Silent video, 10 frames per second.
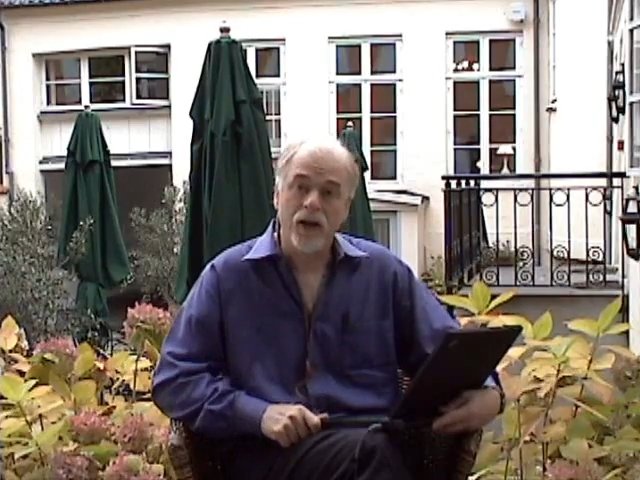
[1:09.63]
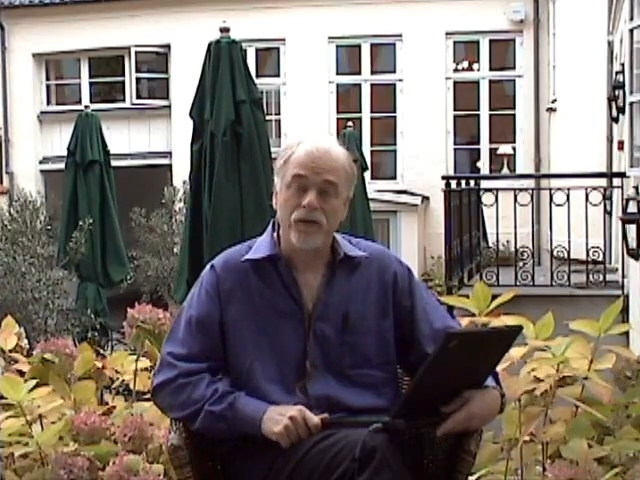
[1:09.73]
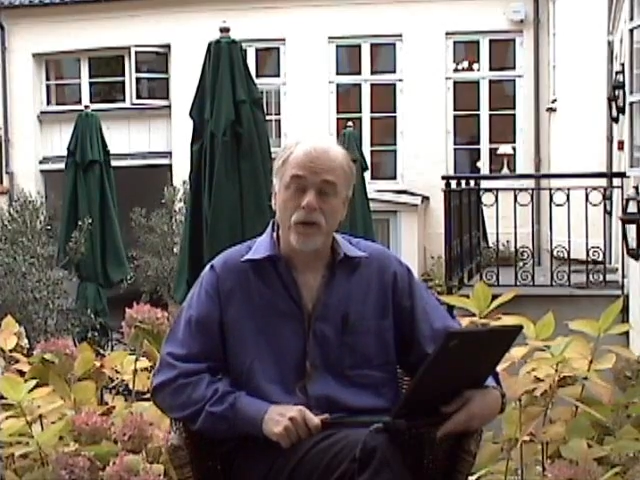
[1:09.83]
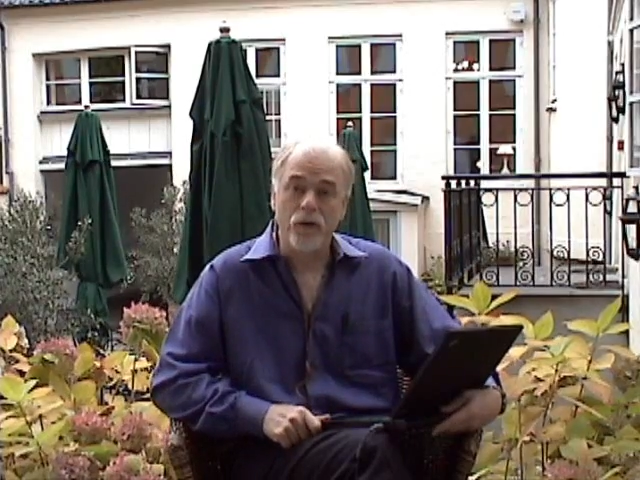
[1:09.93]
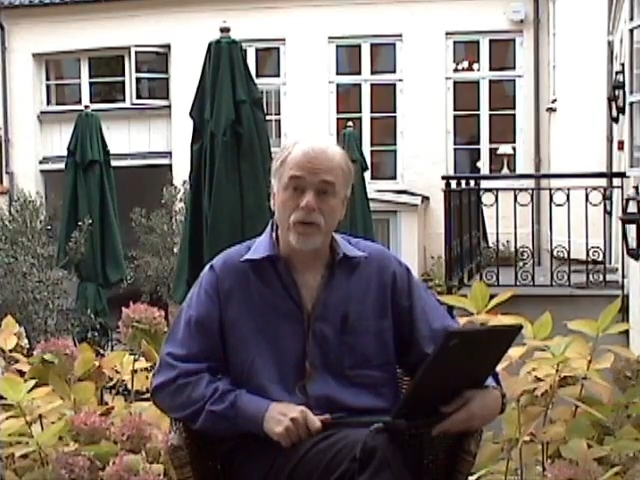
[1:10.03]

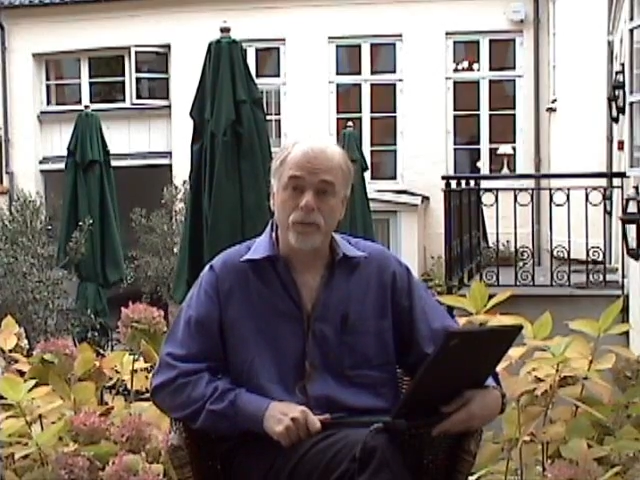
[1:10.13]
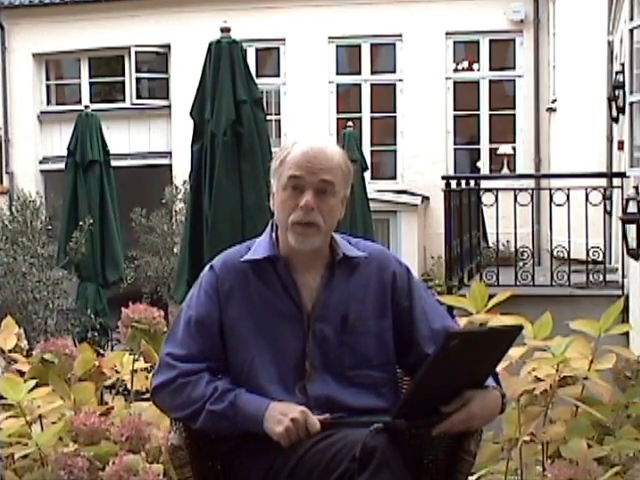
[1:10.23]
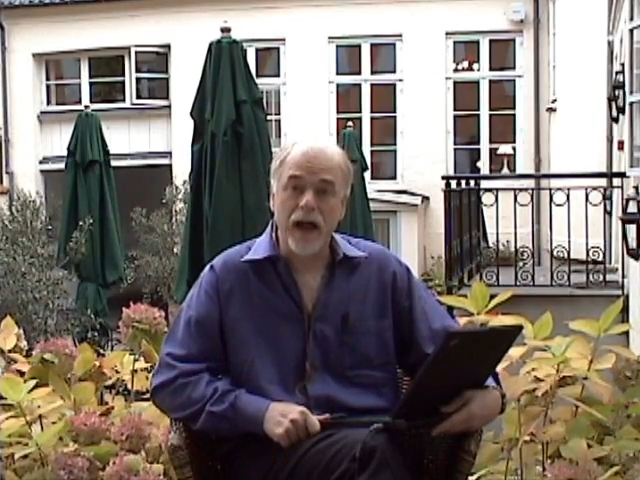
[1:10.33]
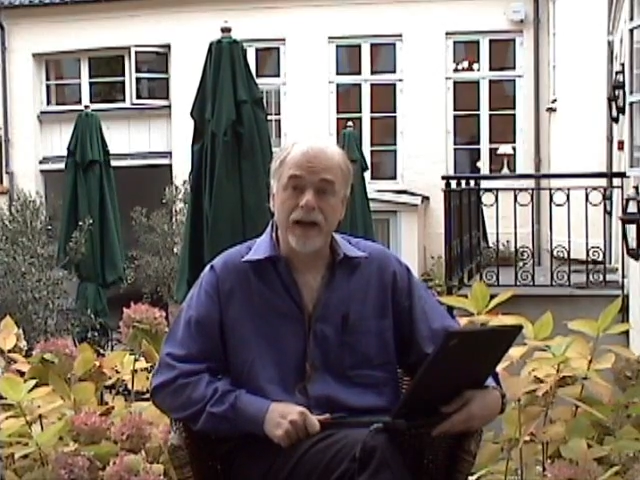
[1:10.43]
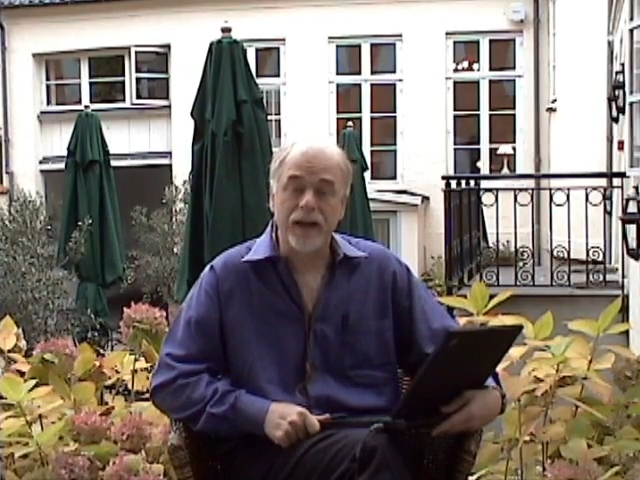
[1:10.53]
So those
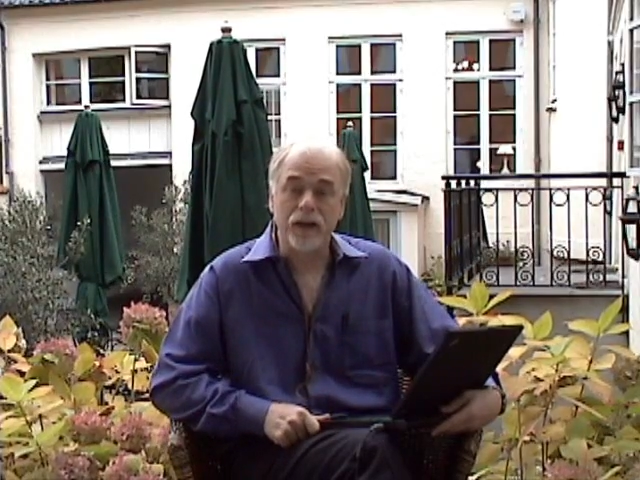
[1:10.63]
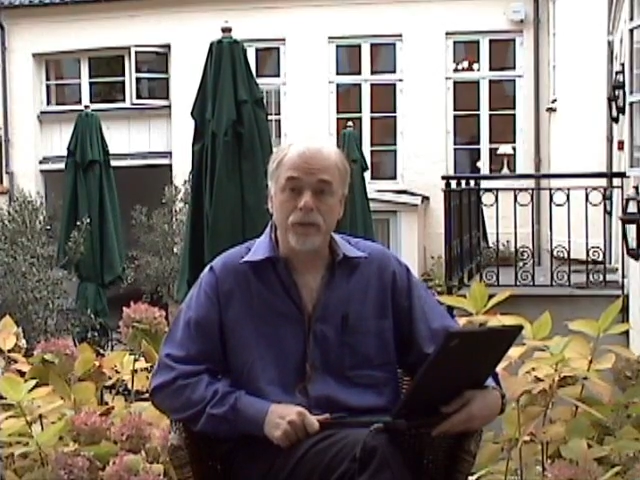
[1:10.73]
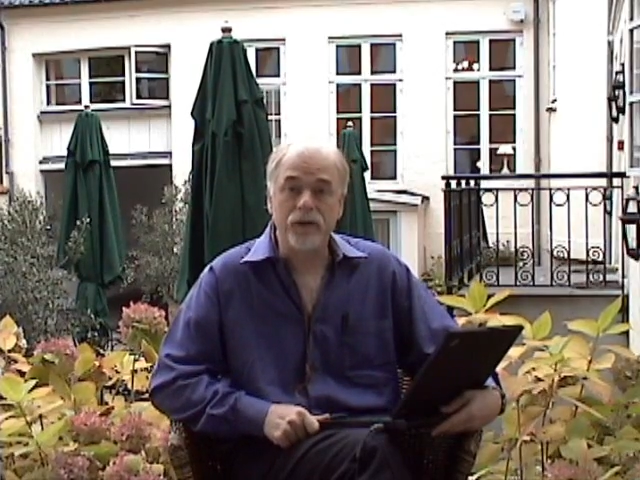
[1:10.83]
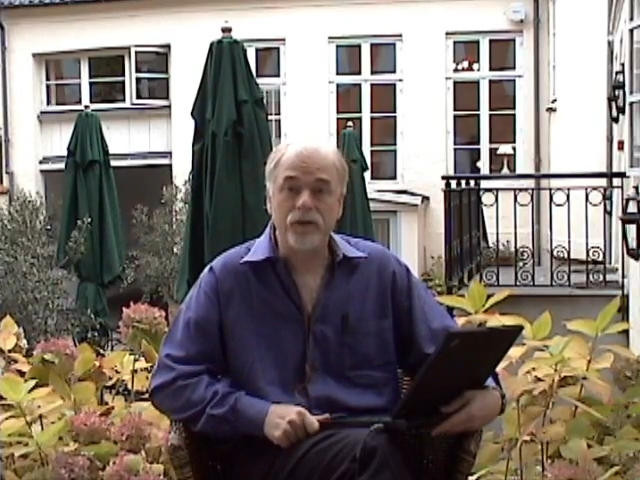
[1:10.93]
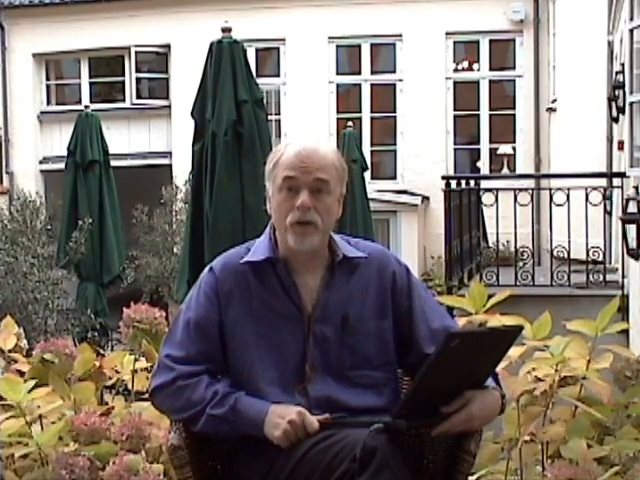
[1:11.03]
block
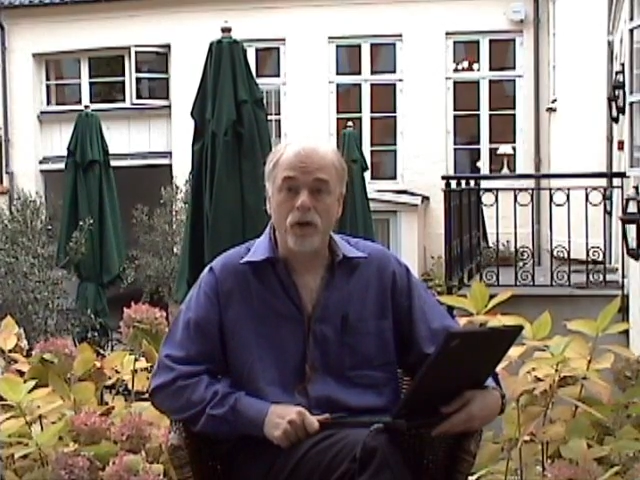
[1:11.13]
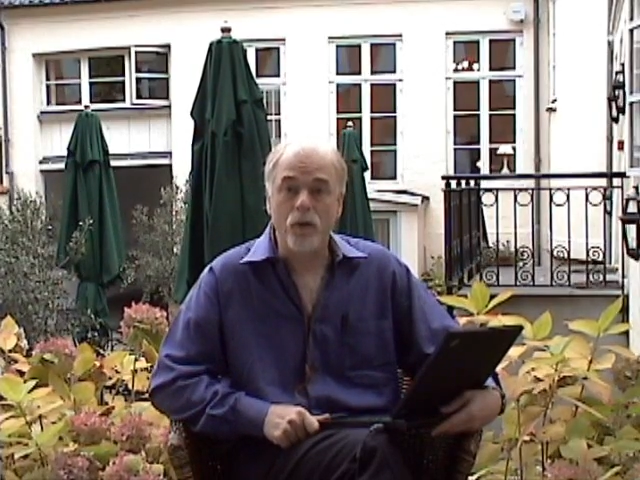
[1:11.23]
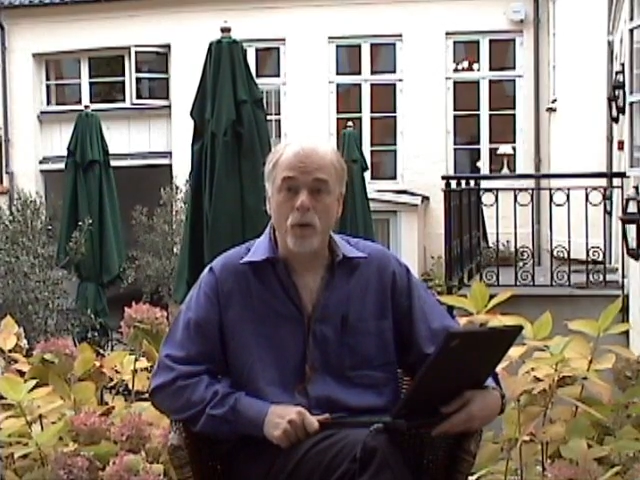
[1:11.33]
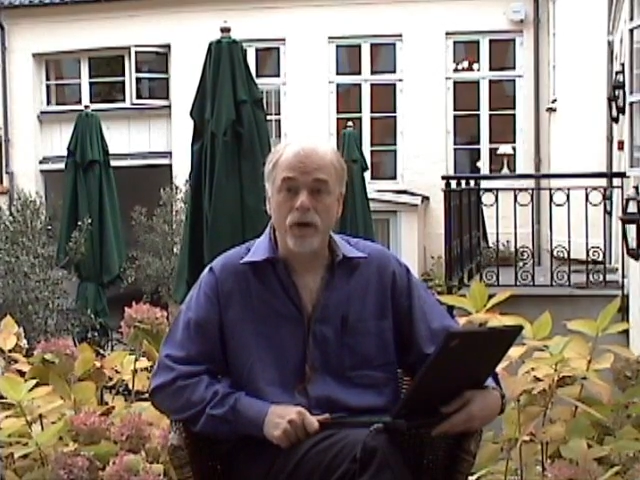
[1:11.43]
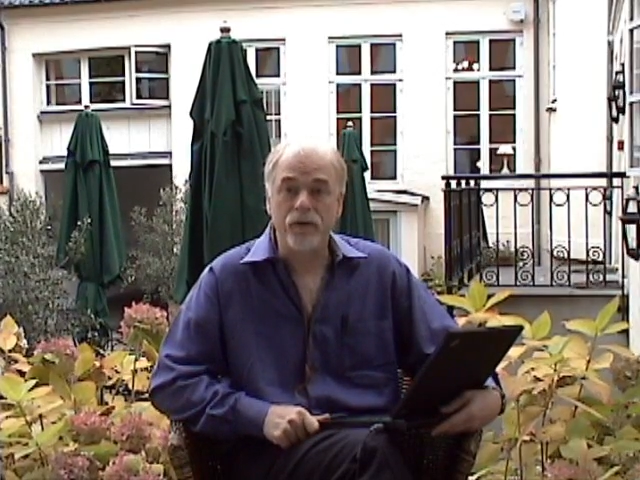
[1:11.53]
elements are
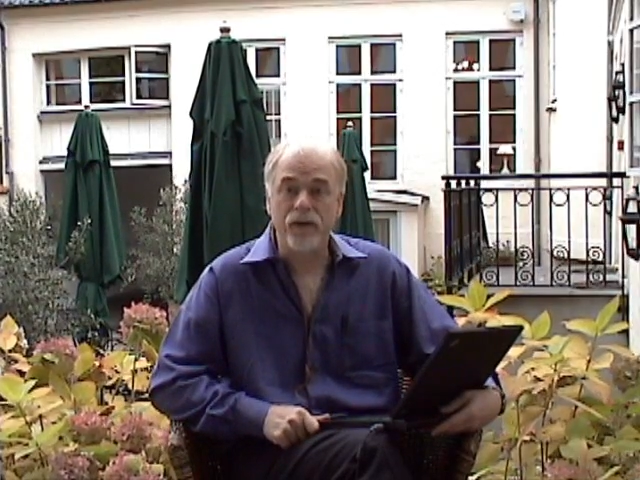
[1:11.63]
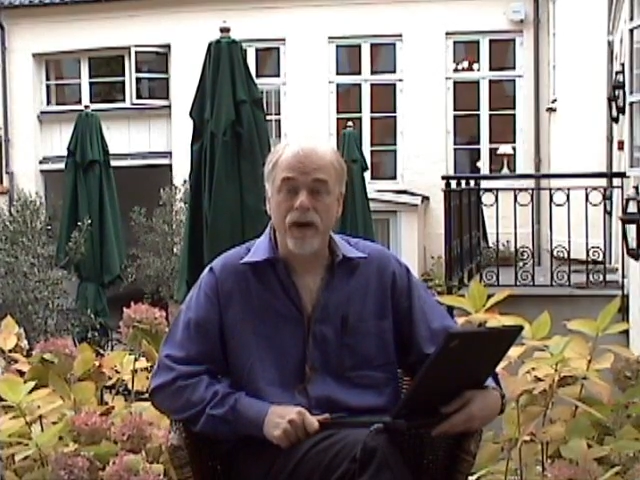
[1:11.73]
the ones